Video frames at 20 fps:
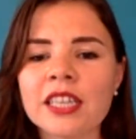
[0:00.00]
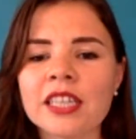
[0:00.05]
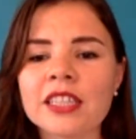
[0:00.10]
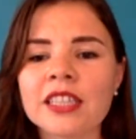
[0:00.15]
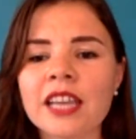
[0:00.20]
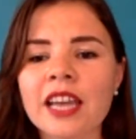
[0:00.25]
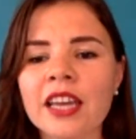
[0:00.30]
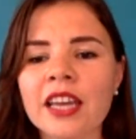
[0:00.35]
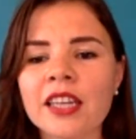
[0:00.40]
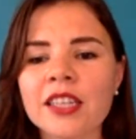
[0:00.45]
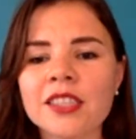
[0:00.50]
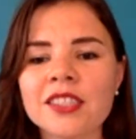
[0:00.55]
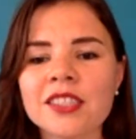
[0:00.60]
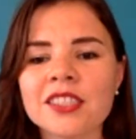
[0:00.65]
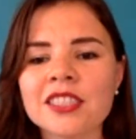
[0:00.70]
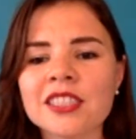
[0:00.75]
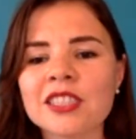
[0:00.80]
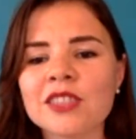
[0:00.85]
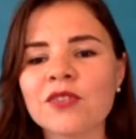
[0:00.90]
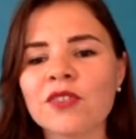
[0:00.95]
The energy
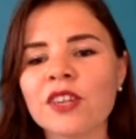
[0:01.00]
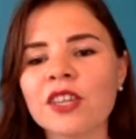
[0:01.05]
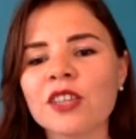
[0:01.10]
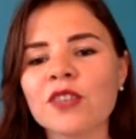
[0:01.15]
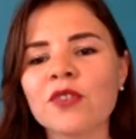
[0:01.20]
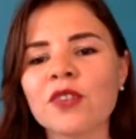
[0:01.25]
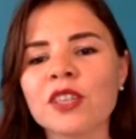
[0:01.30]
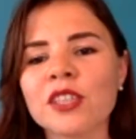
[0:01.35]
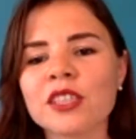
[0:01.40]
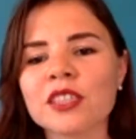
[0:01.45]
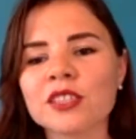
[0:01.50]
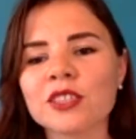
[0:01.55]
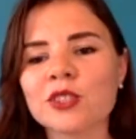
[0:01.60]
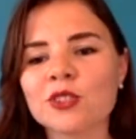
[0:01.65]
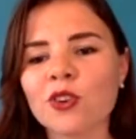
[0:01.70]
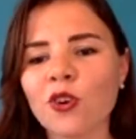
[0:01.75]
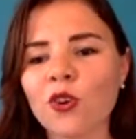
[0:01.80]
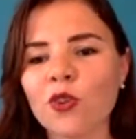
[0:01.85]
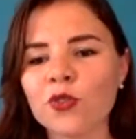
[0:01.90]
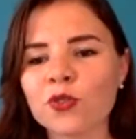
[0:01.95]
is very, very
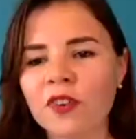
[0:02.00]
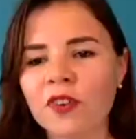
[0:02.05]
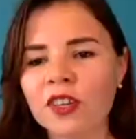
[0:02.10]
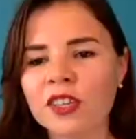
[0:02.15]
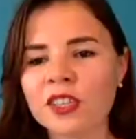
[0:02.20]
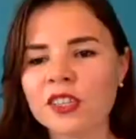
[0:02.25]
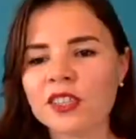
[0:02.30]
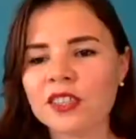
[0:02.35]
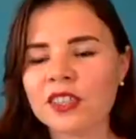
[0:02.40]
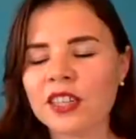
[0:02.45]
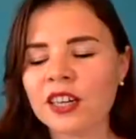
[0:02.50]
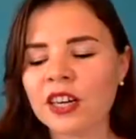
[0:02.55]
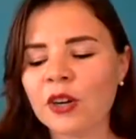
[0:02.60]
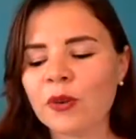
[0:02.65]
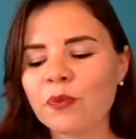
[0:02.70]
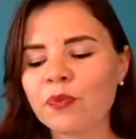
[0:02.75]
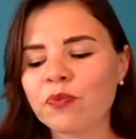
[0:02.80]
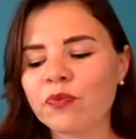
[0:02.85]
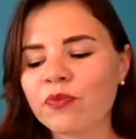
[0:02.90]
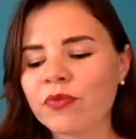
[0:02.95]
soft, very
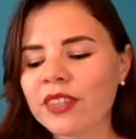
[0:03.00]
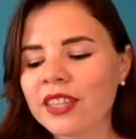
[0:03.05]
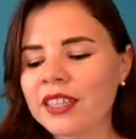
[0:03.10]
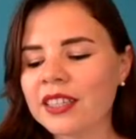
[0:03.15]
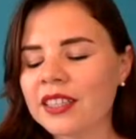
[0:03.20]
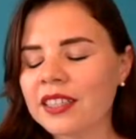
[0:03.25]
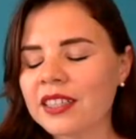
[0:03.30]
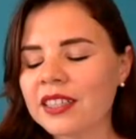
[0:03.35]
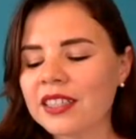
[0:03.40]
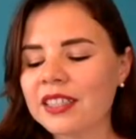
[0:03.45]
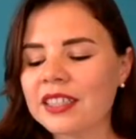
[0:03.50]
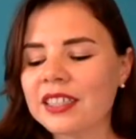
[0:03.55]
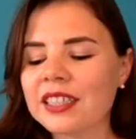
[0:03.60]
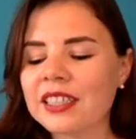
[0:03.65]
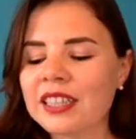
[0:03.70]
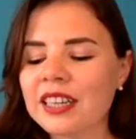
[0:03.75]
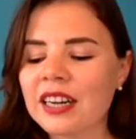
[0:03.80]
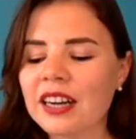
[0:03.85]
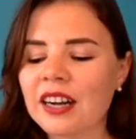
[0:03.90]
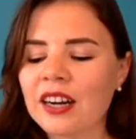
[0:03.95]

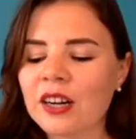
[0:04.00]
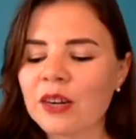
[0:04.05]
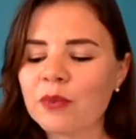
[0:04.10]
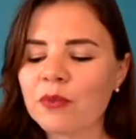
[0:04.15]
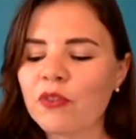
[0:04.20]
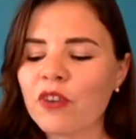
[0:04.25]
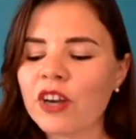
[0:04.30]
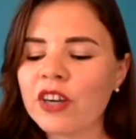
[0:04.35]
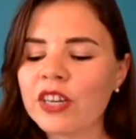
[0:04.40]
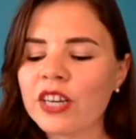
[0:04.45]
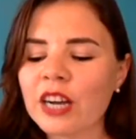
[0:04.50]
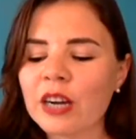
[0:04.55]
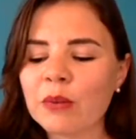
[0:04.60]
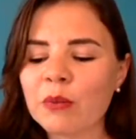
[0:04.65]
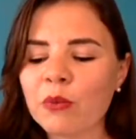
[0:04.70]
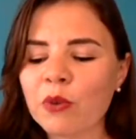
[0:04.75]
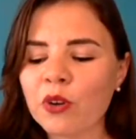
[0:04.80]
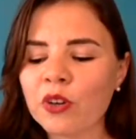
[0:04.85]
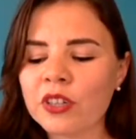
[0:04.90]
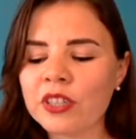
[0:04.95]
very
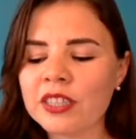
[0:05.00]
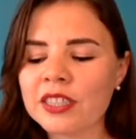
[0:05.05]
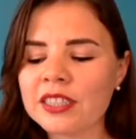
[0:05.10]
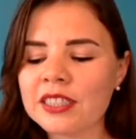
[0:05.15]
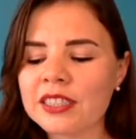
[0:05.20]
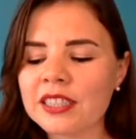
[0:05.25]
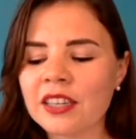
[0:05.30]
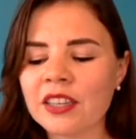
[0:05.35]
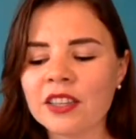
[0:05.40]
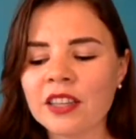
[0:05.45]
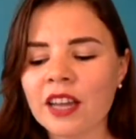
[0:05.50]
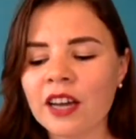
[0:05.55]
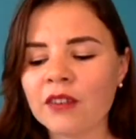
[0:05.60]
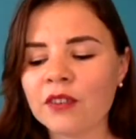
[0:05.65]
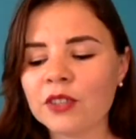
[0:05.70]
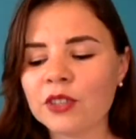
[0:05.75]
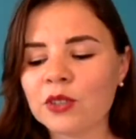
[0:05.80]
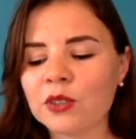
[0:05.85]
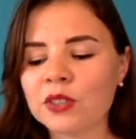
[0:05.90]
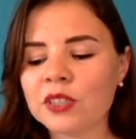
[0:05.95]
harmonious. I love
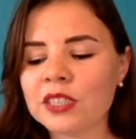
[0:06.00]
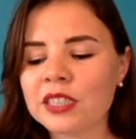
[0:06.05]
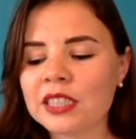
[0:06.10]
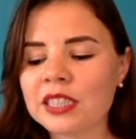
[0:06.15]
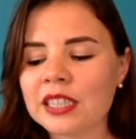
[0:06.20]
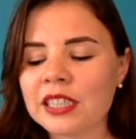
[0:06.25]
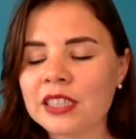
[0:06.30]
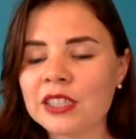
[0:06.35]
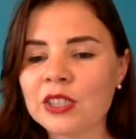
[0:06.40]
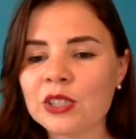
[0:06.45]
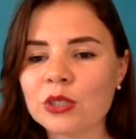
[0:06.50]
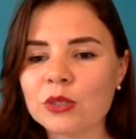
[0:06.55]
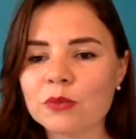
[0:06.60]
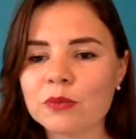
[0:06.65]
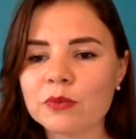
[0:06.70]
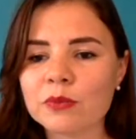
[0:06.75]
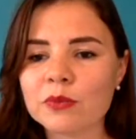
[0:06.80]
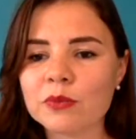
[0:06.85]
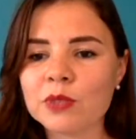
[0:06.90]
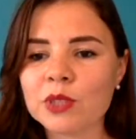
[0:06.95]
it, honestly, I do.
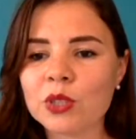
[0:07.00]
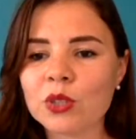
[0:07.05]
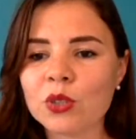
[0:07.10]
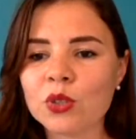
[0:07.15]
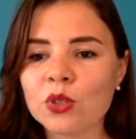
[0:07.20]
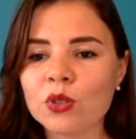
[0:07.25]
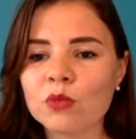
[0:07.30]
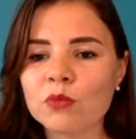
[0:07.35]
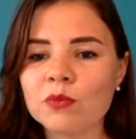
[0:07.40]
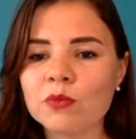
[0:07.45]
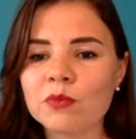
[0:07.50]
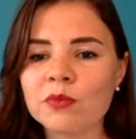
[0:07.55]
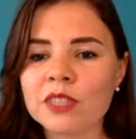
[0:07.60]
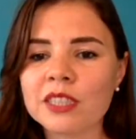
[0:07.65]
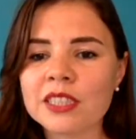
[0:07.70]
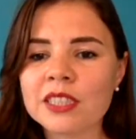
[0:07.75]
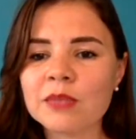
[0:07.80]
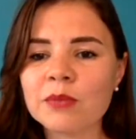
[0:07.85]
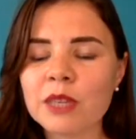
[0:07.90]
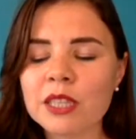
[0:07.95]
So
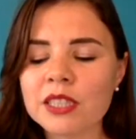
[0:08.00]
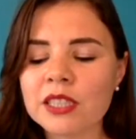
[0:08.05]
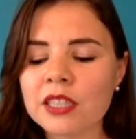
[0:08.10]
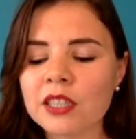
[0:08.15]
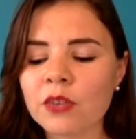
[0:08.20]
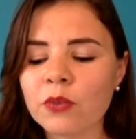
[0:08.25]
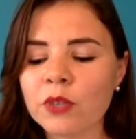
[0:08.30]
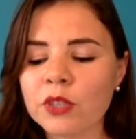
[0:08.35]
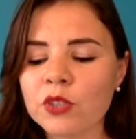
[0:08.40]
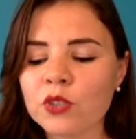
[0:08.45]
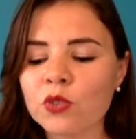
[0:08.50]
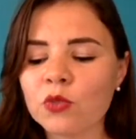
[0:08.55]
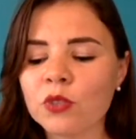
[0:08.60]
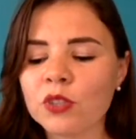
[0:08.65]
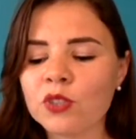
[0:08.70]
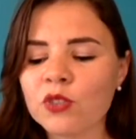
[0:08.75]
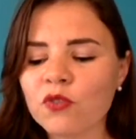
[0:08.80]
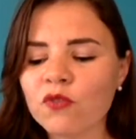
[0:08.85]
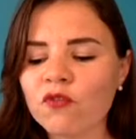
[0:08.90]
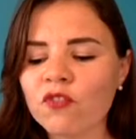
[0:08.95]
this is basically when
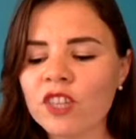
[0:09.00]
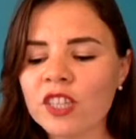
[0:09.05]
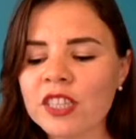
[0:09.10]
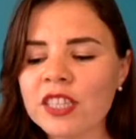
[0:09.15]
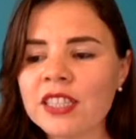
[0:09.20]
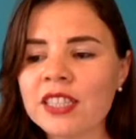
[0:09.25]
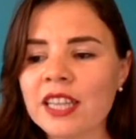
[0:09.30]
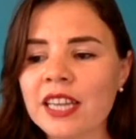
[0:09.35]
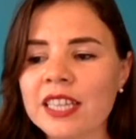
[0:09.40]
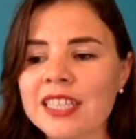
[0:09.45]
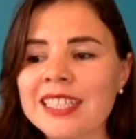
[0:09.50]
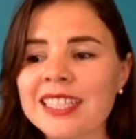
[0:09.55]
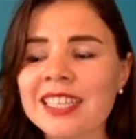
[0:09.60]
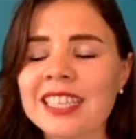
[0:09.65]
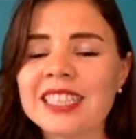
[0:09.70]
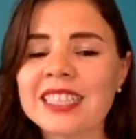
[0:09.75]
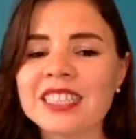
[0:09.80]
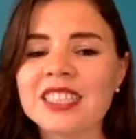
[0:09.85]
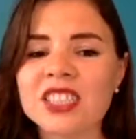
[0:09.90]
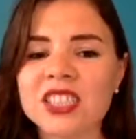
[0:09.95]
you're feeling like
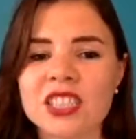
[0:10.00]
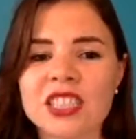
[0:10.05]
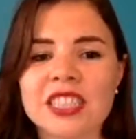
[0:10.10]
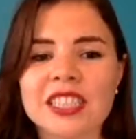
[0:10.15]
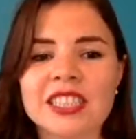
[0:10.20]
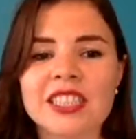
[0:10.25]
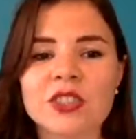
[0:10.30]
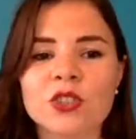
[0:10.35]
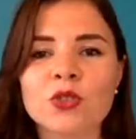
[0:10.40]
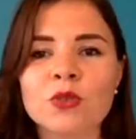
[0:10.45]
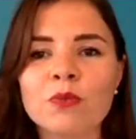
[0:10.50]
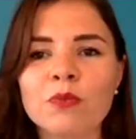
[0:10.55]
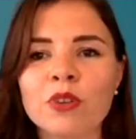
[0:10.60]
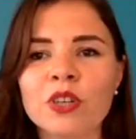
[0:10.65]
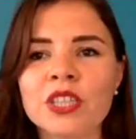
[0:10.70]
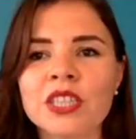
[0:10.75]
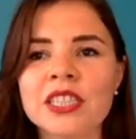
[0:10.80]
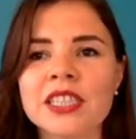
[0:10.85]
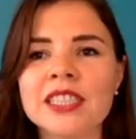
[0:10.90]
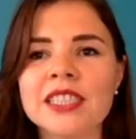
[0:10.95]
like you're
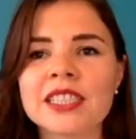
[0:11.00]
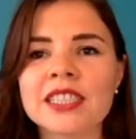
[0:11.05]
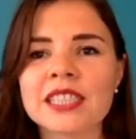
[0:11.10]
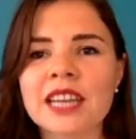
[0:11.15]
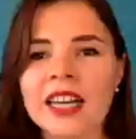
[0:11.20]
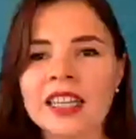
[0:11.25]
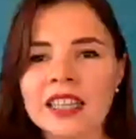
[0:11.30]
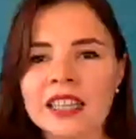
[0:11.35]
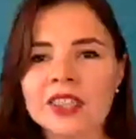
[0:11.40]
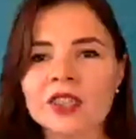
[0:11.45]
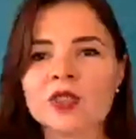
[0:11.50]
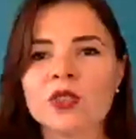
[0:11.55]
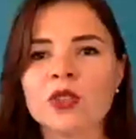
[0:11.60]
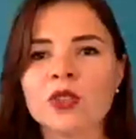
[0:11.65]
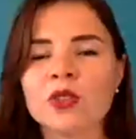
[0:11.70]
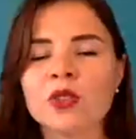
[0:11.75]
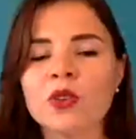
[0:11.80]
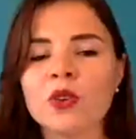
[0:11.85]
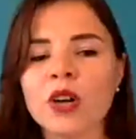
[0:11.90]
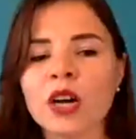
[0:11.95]
burning inside, like you
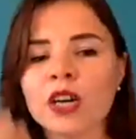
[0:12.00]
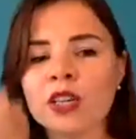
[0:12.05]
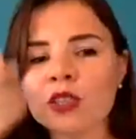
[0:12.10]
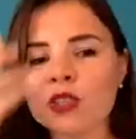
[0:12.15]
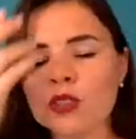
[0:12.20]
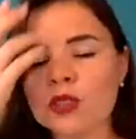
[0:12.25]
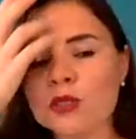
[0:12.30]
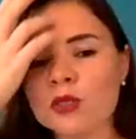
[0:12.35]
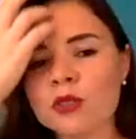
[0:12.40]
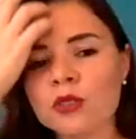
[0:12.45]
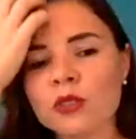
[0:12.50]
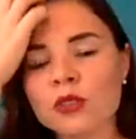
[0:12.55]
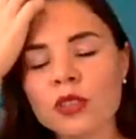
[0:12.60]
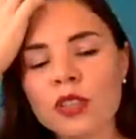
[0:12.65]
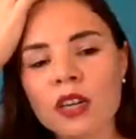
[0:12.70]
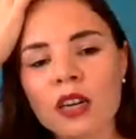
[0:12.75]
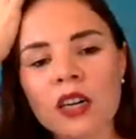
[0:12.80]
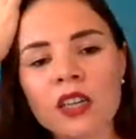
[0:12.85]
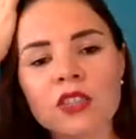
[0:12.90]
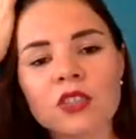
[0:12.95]
don't know how to
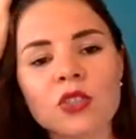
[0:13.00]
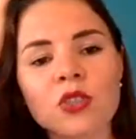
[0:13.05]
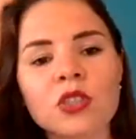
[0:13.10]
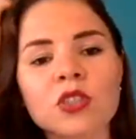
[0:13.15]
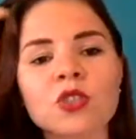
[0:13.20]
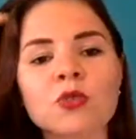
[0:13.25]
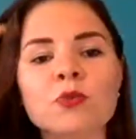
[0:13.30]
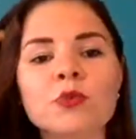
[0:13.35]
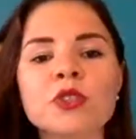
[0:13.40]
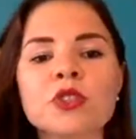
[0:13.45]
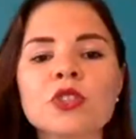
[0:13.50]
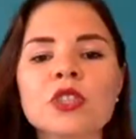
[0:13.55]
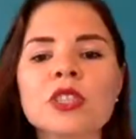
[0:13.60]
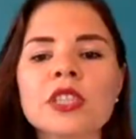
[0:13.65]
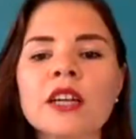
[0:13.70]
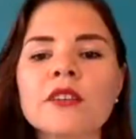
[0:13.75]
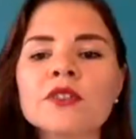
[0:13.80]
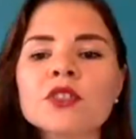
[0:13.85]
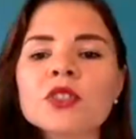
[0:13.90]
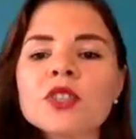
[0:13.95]
put
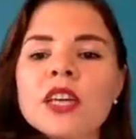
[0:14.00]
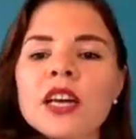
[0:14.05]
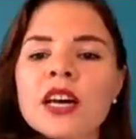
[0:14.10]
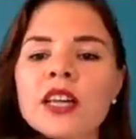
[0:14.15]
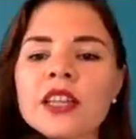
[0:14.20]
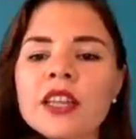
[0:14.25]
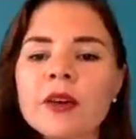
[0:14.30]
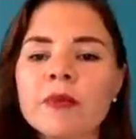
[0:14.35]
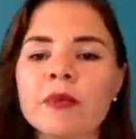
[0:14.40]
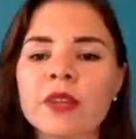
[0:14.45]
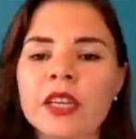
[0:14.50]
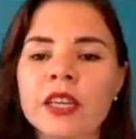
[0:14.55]
yourself together,